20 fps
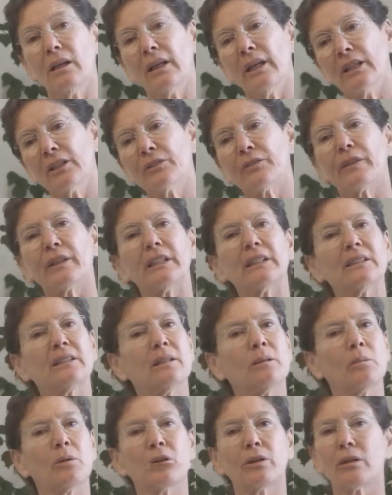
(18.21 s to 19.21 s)
It's very
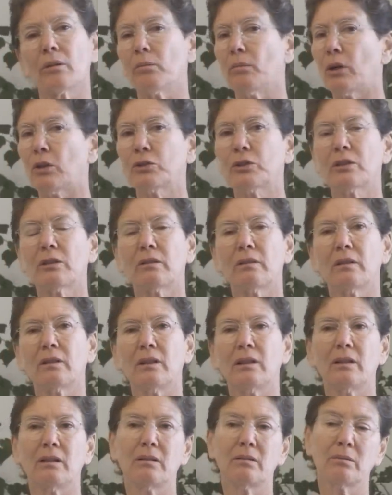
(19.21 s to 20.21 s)
similar to most of
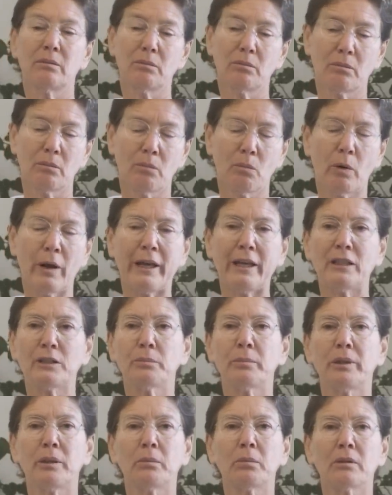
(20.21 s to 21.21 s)
the ways
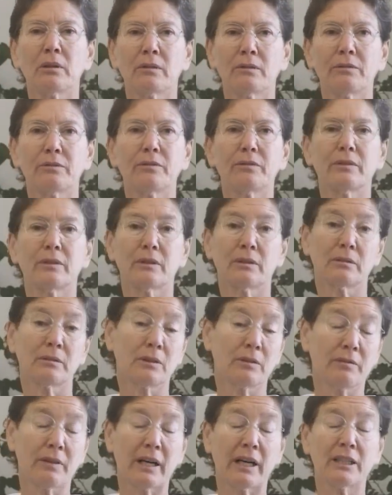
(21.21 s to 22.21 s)
people have
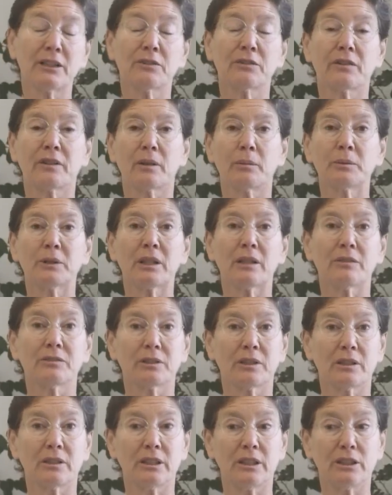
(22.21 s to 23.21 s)
devised for themselves
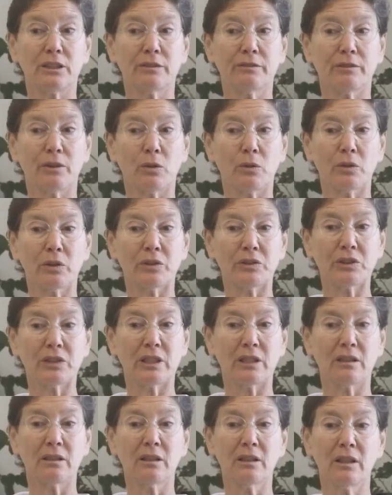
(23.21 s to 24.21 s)
to teach
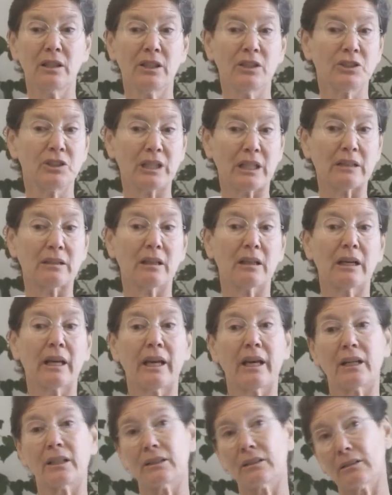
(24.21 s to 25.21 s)
focusing. Jenlin
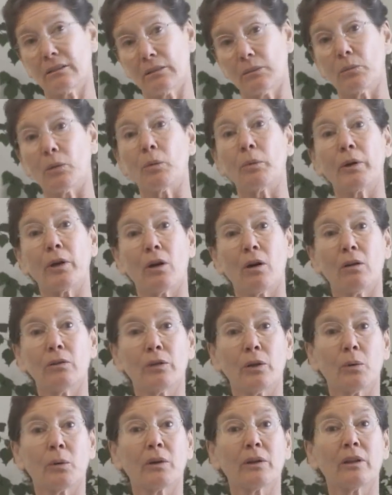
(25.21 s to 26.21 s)
has what we all
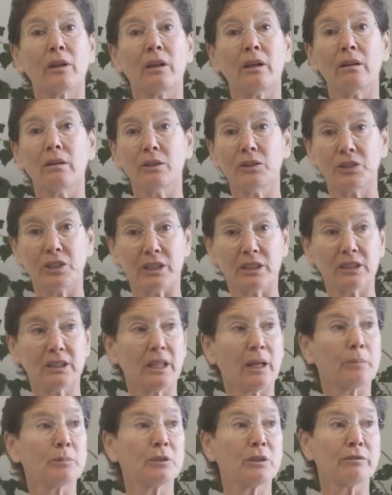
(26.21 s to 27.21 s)
know are the 6
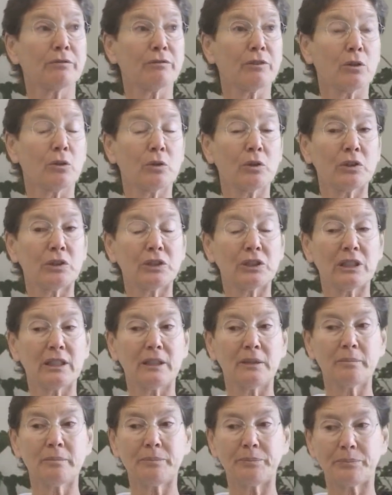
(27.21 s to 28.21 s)
steps of focusing.